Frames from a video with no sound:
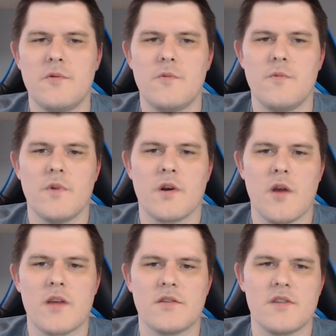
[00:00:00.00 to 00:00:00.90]

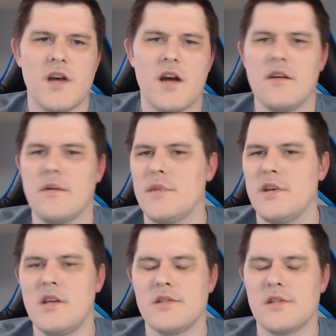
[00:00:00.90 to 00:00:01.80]
aggressors on him, and
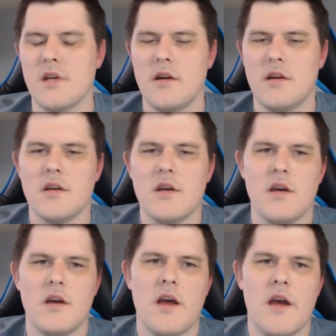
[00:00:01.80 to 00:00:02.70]
he's done.
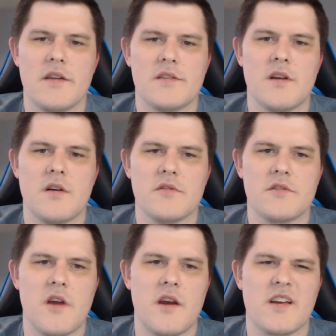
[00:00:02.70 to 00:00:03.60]
And Asteriel's
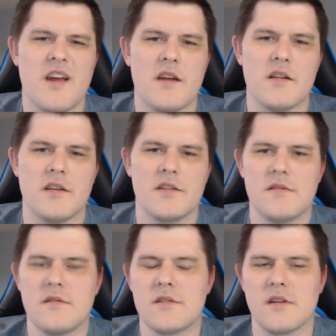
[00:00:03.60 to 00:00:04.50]
trying to kind of like
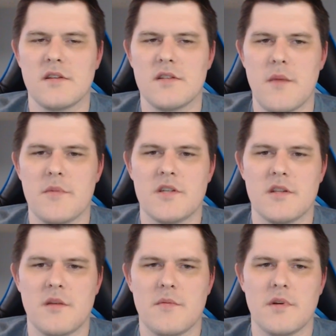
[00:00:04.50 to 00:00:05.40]
slink damage in
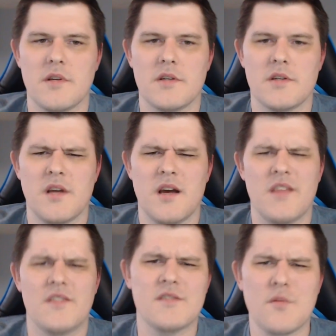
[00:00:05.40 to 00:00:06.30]
there, but
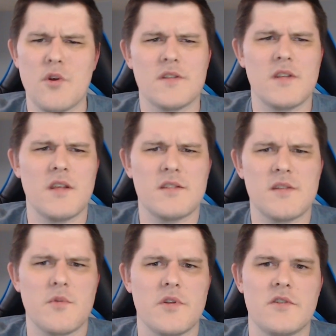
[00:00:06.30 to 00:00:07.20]
somewhere
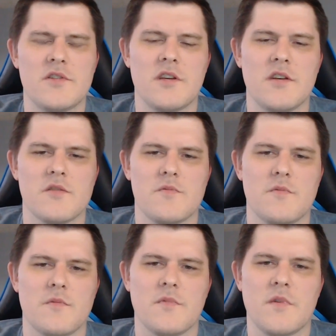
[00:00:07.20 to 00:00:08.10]
in there she kills
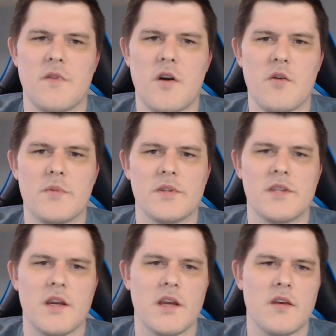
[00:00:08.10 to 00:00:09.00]
Cavardo, but
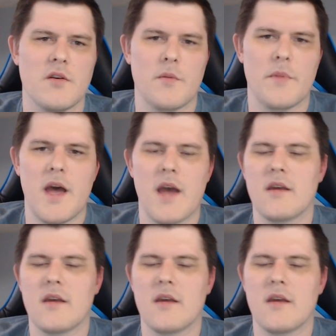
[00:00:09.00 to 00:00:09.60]
then I kill her back.